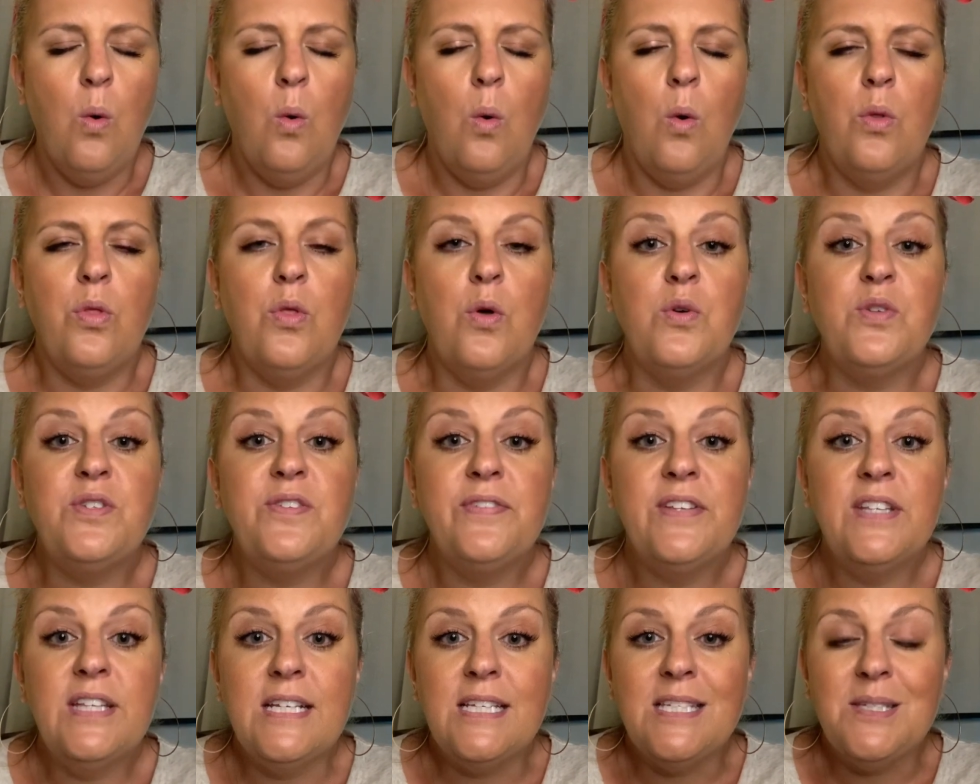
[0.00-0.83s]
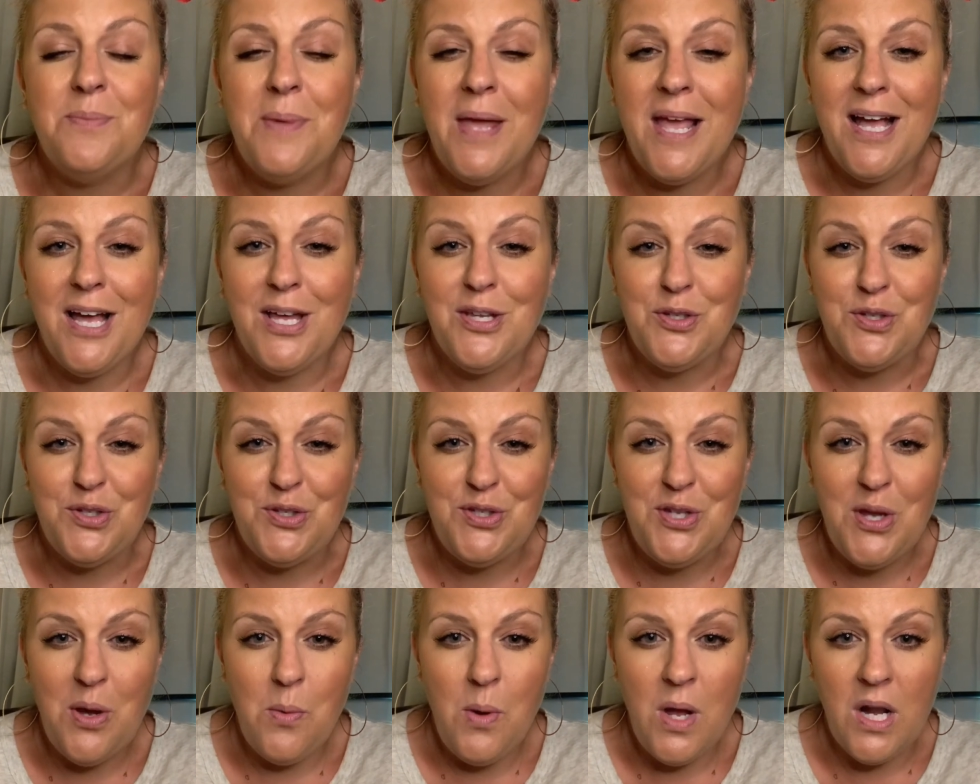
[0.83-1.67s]
those feelings make us
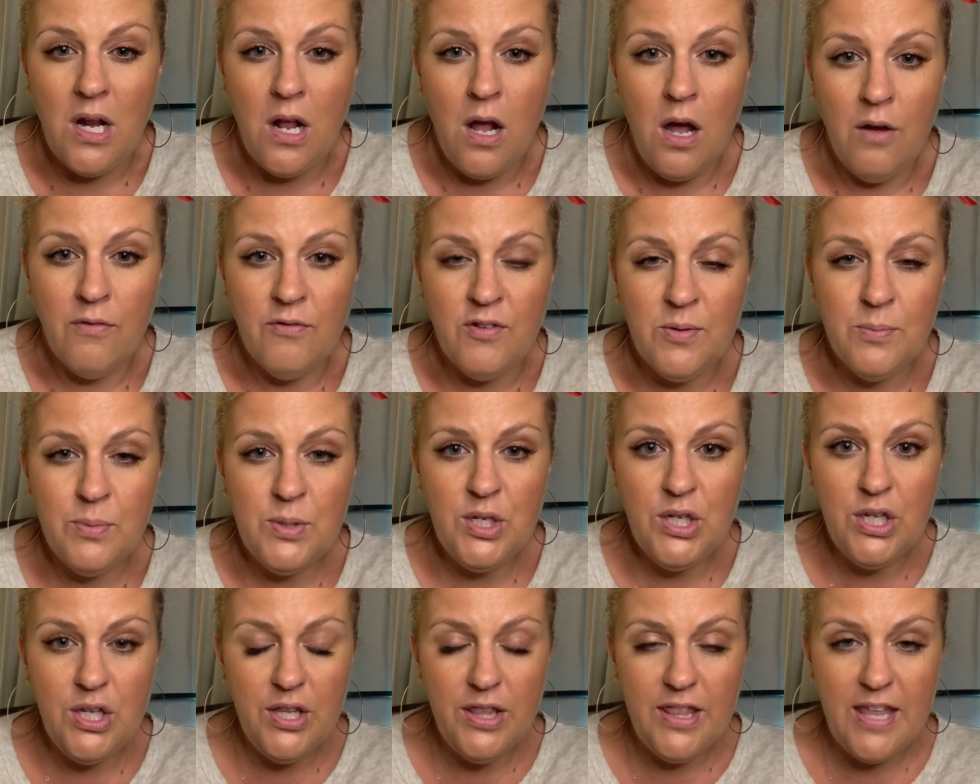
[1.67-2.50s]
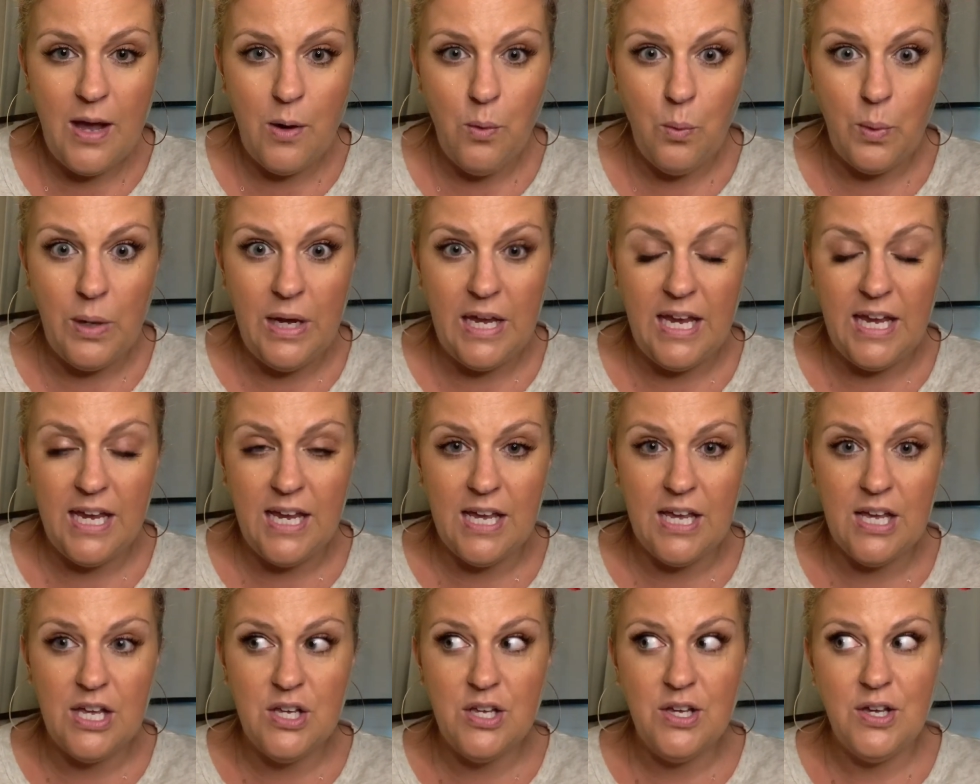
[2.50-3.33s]
so uncomfortable that
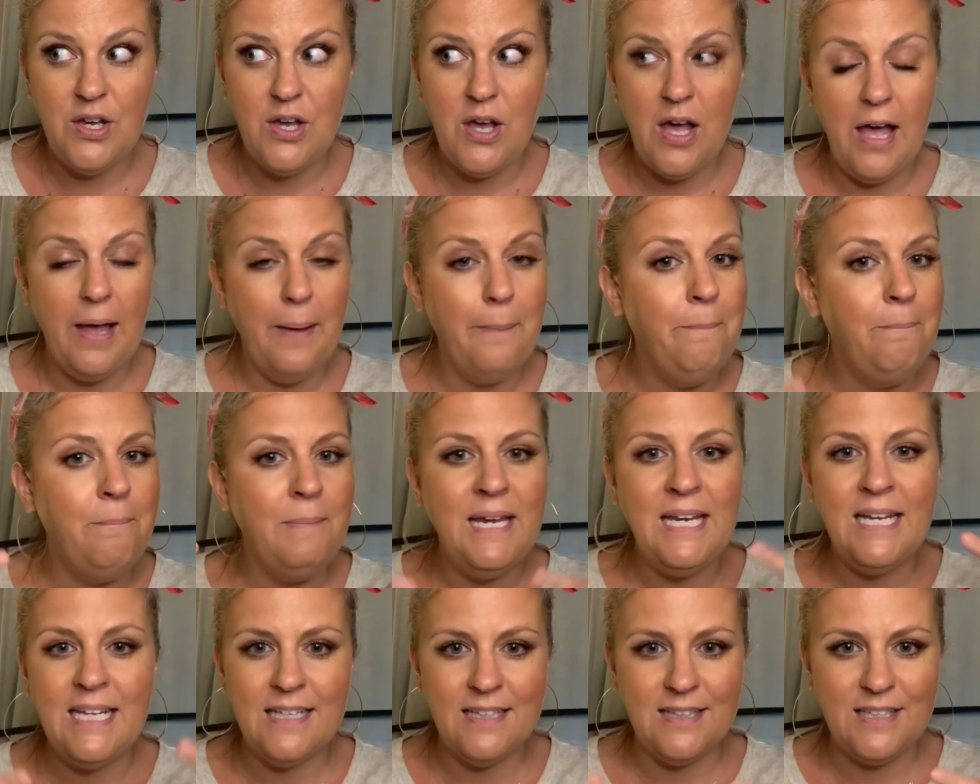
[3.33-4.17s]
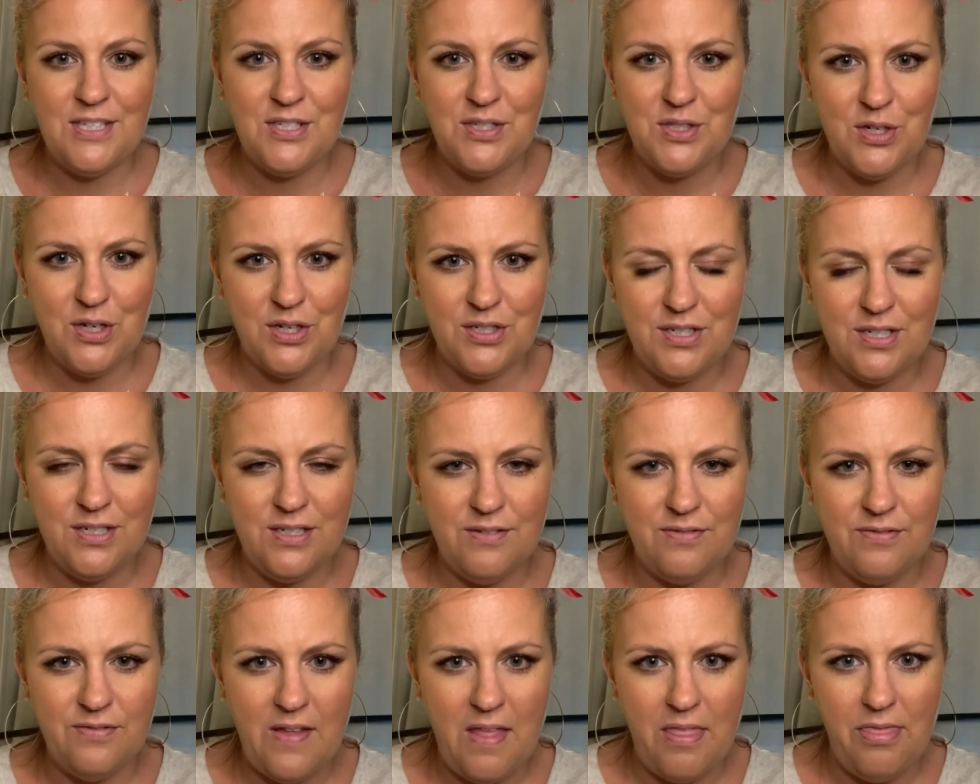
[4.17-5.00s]
we immediately start to
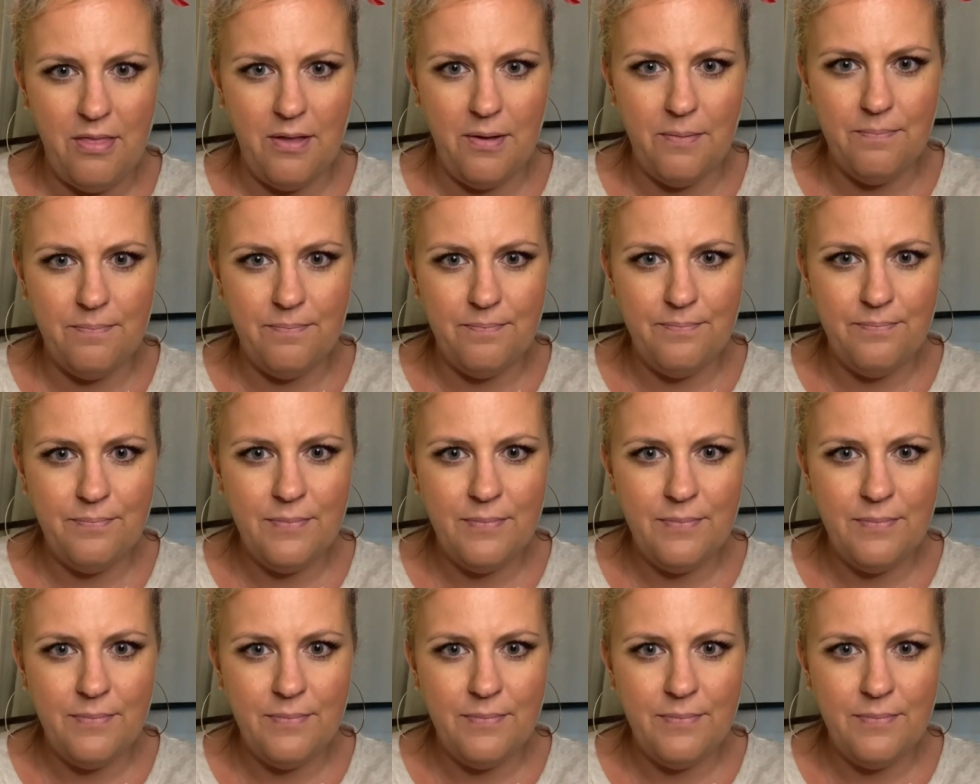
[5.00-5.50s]
defend them.